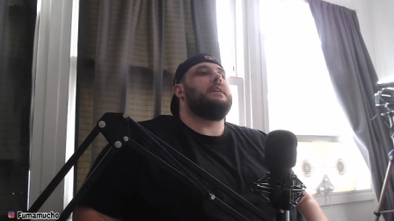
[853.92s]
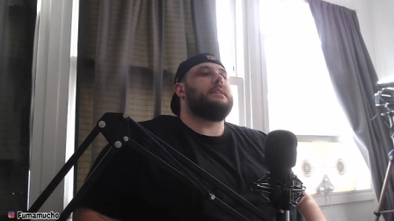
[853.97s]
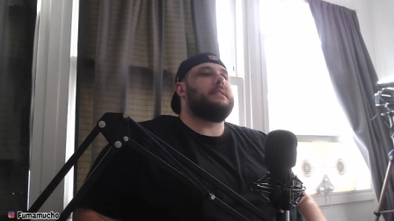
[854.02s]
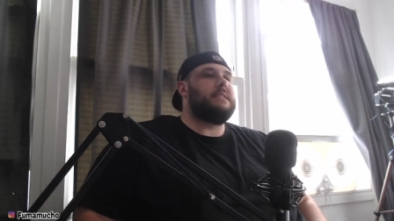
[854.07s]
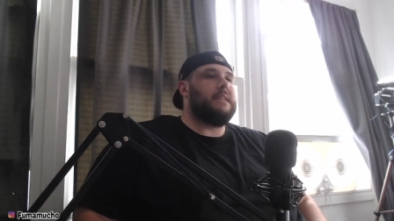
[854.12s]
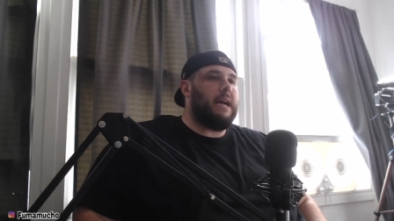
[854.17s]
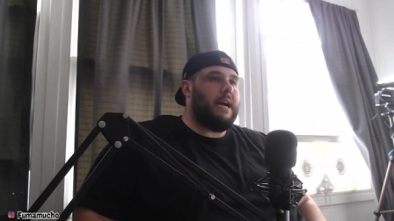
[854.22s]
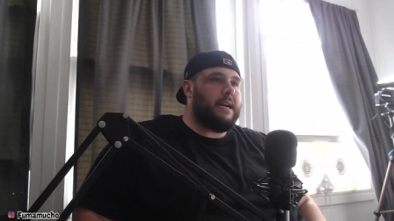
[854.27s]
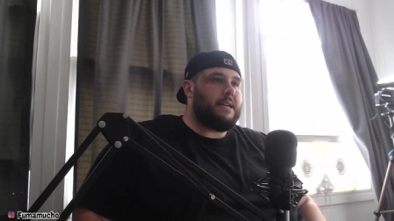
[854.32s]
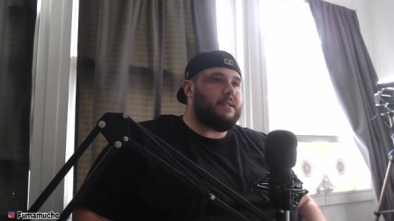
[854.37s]

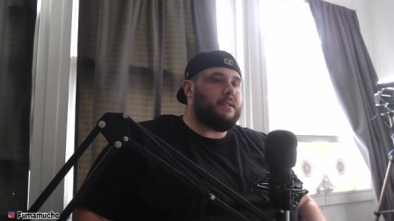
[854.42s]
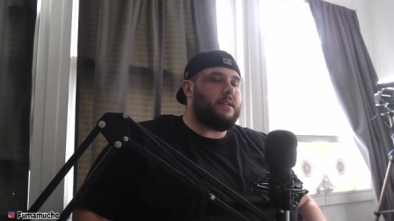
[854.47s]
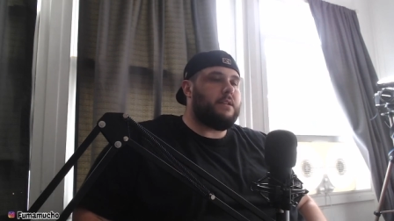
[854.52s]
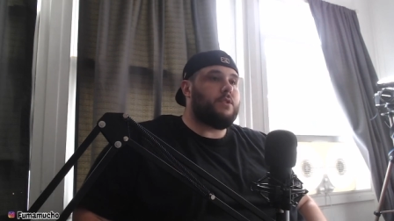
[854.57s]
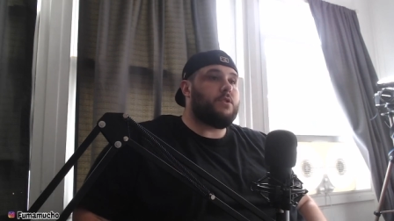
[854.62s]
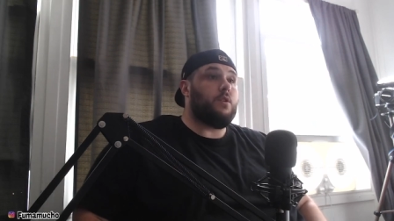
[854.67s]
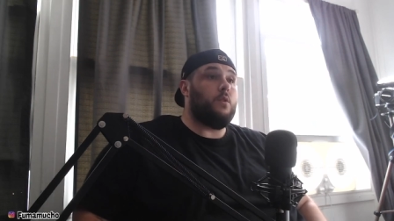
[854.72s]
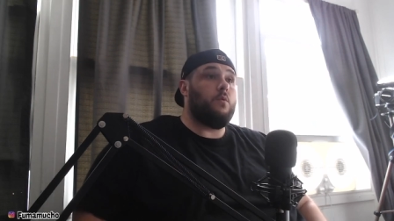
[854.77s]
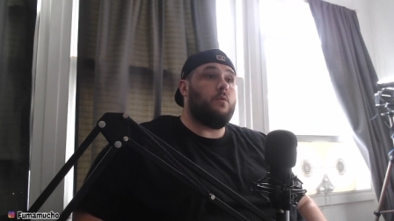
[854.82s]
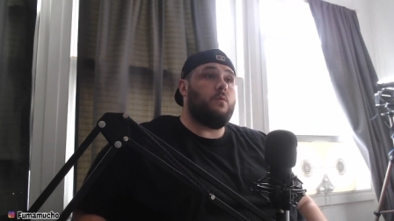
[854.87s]
Exactly.
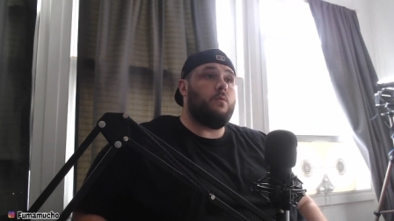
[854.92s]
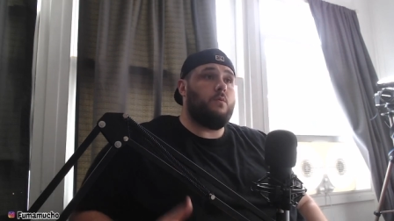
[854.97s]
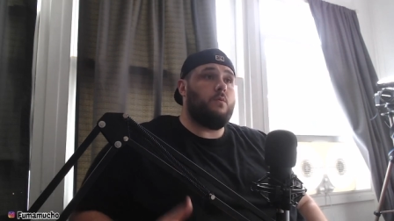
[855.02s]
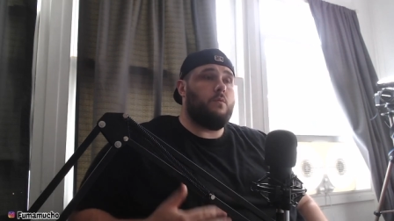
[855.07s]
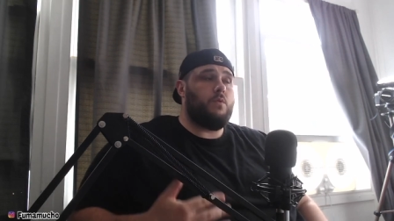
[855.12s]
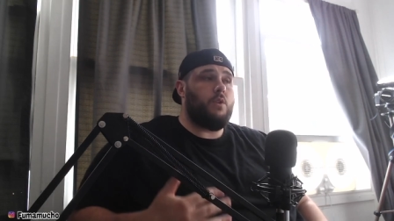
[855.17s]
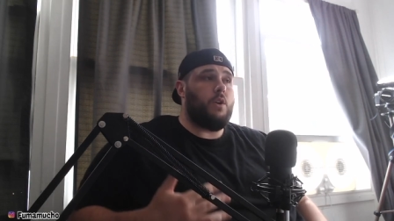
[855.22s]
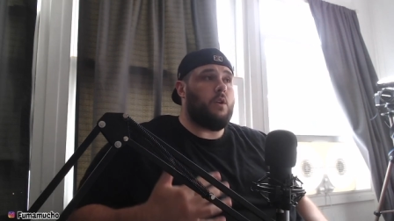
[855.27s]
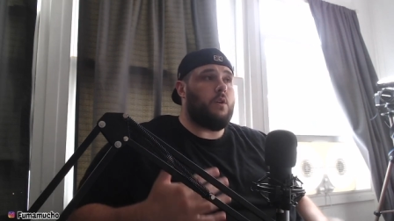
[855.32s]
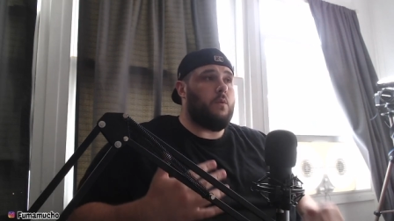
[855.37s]
So,
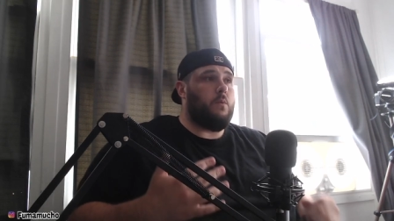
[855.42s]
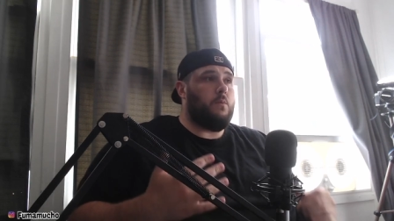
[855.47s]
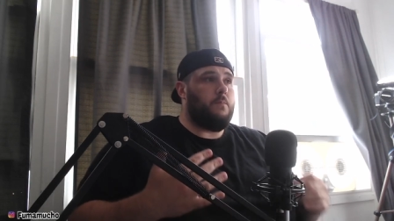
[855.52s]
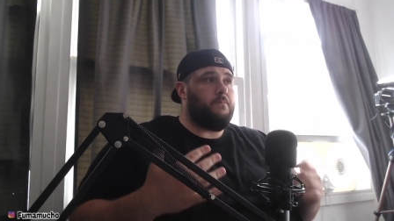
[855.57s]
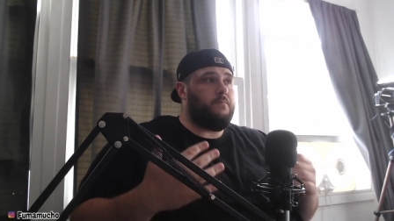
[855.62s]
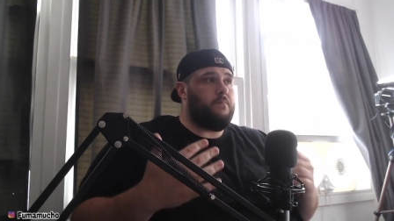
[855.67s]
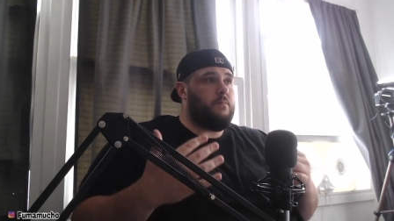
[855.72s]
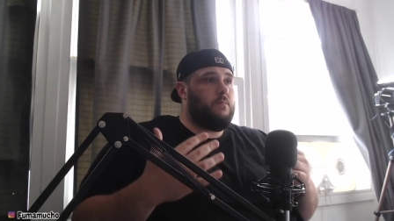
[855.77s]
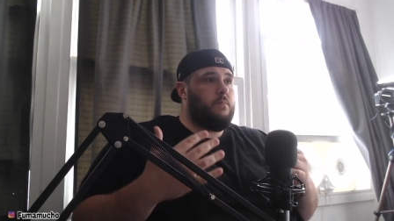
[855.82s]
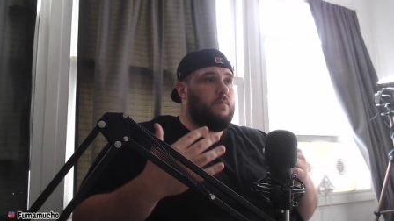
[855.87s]
you know,
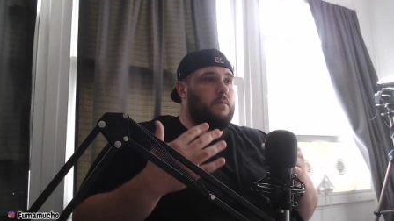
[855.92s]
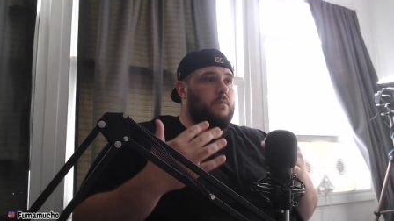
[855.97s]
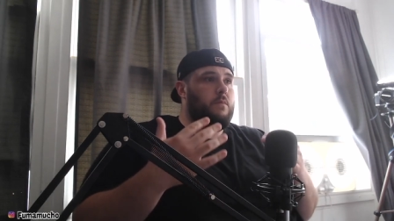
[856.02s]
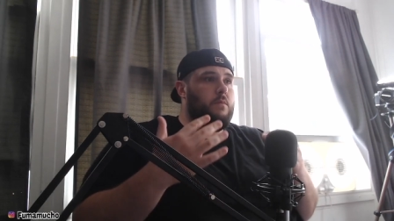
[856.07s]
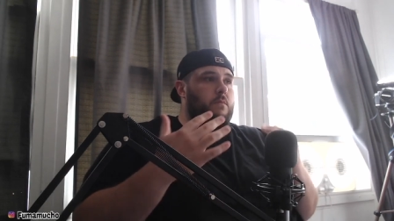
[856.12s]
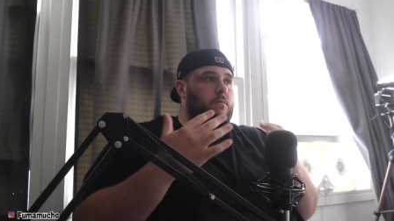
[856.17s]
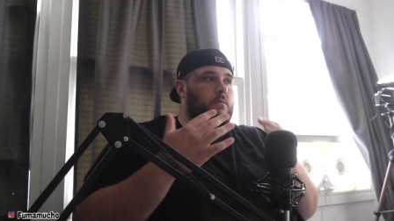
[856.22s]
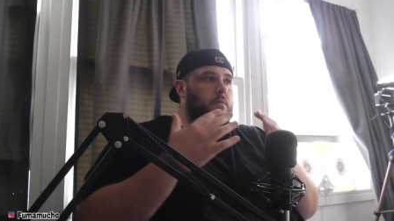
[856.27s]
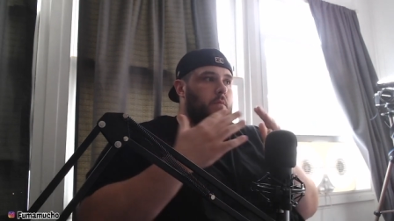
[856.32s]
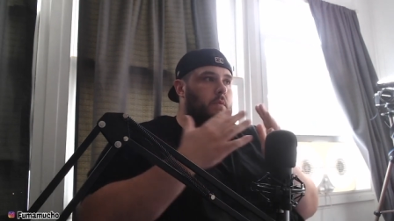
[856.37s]

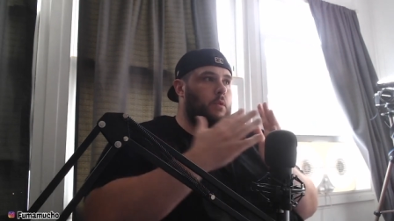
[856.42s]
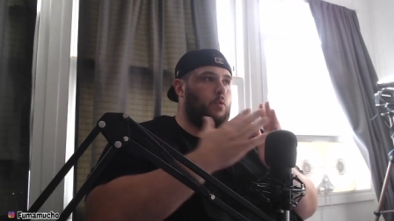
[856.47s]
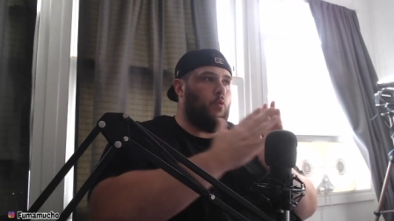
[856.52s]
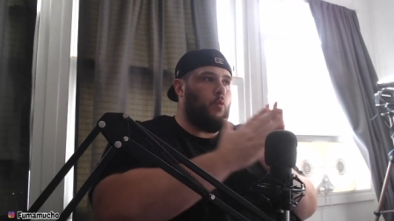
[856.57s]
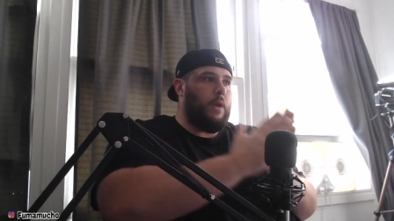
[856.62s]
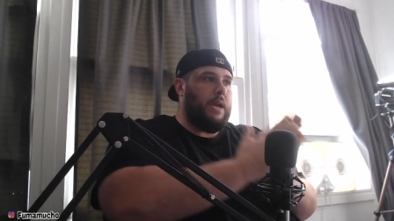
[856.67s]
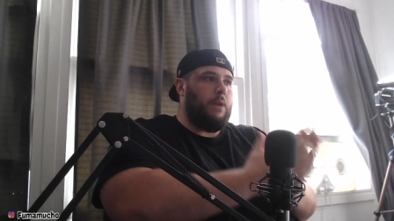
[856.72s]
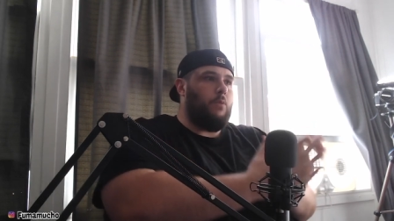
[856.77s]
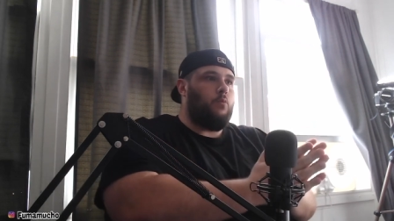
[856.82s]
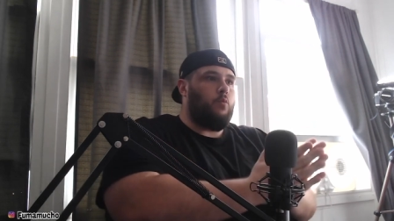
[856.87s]

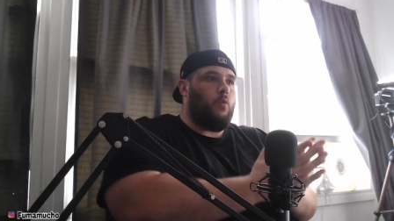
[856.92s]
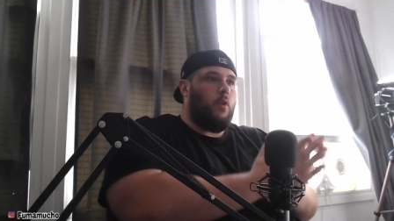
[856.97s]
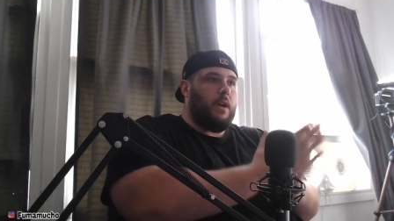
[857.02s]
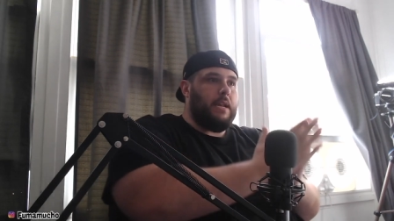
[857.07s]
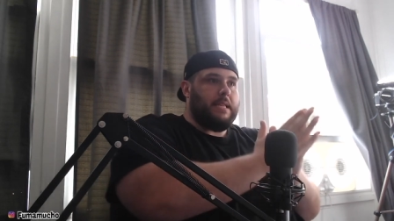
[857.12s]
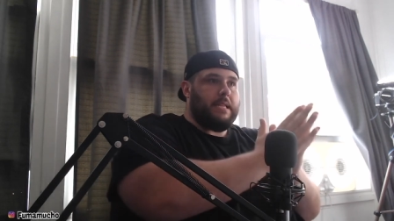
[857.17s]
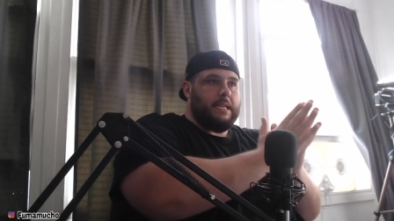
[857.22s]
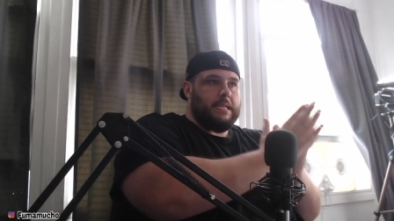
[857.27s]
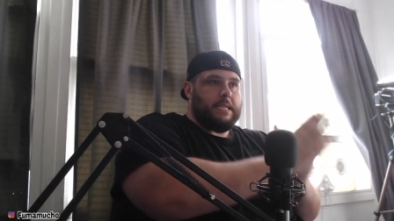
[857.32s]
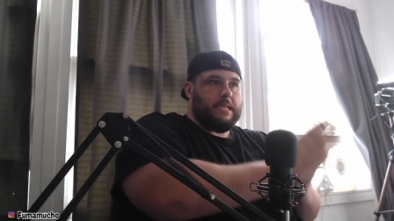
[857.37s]
we wanted
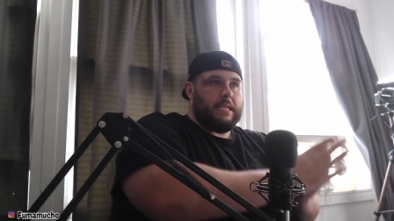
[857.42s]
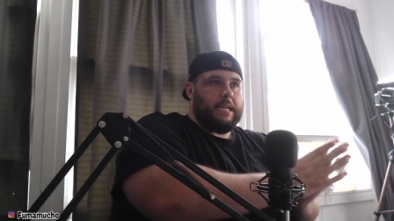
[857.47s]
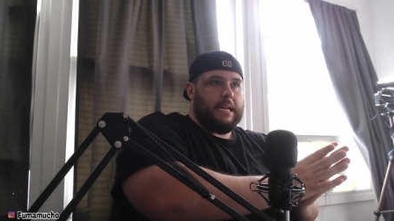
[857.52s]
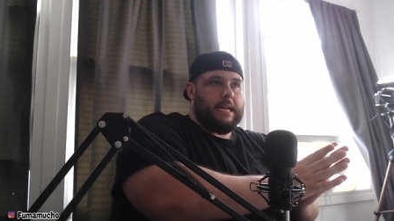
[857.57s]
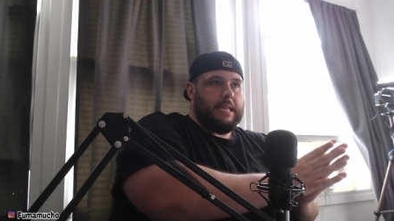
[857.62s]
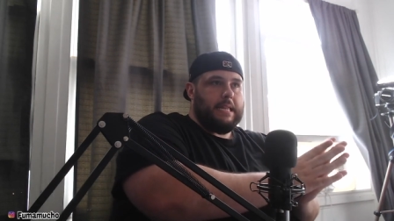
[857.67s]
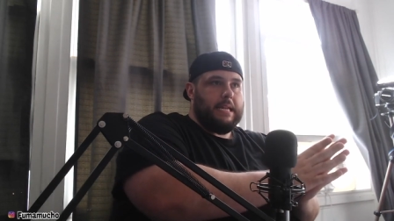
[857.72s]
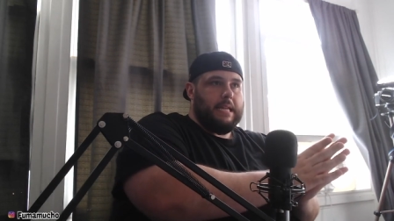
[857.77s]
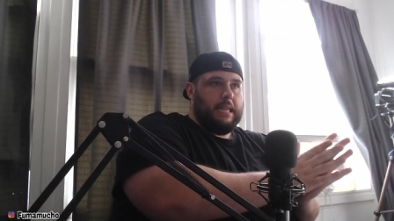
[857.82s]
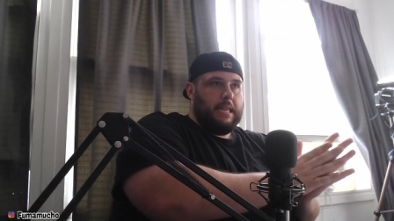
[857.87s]
to stick
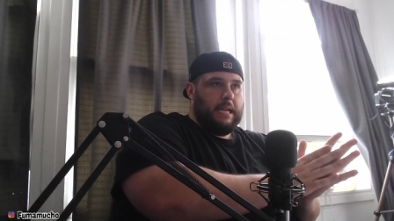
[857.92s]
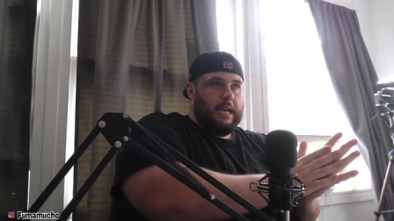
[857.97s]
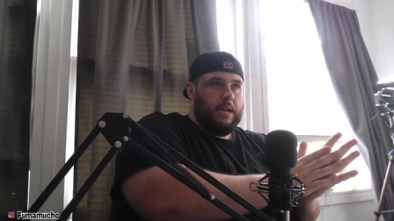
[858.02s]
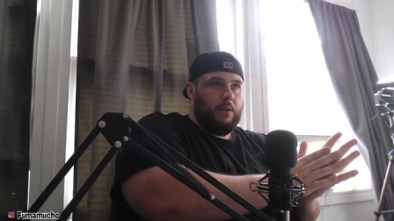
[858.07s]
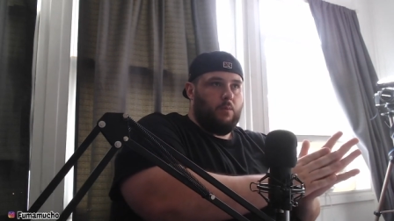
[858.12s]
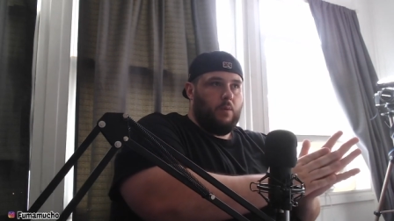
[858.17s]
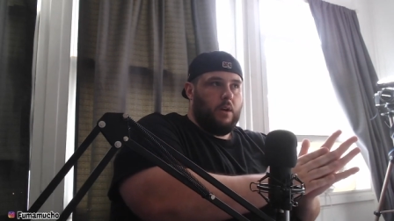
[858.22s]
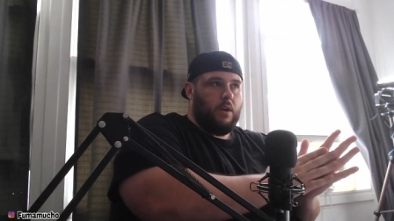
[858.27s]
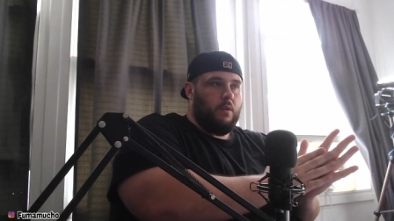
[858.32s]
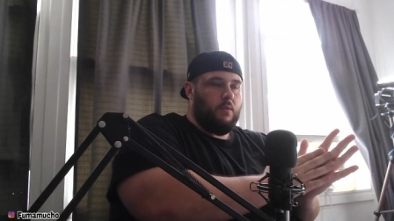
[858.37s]
in that lane
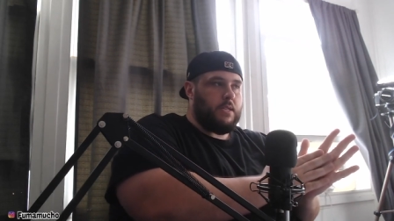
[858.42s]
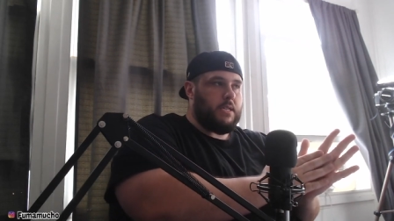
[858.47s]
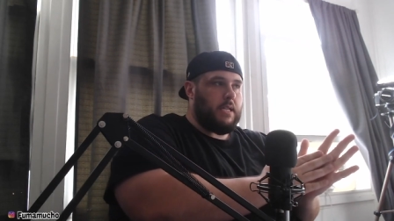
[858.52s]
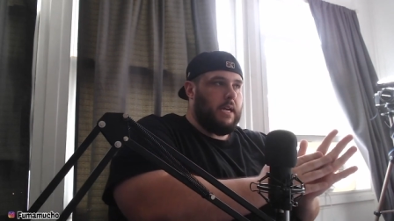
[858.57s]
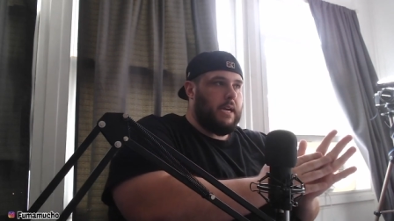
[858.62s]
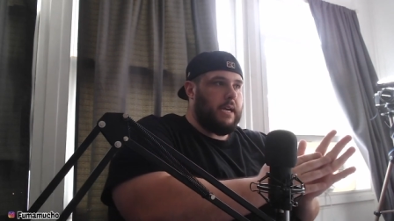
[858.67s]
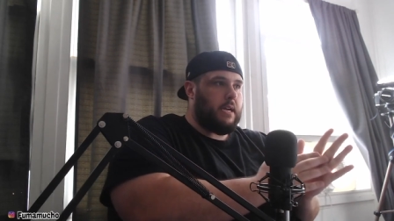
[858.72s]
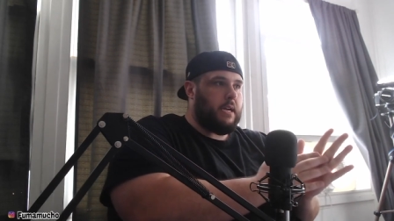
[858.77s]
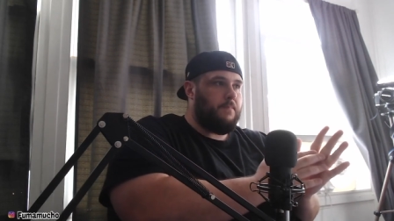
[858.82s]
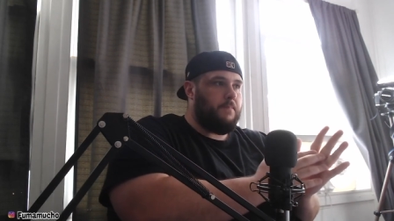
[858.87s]
where it was
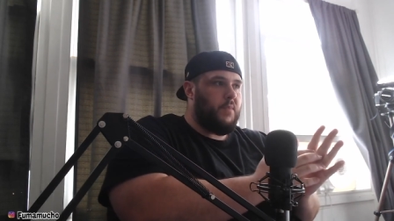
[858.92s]
like,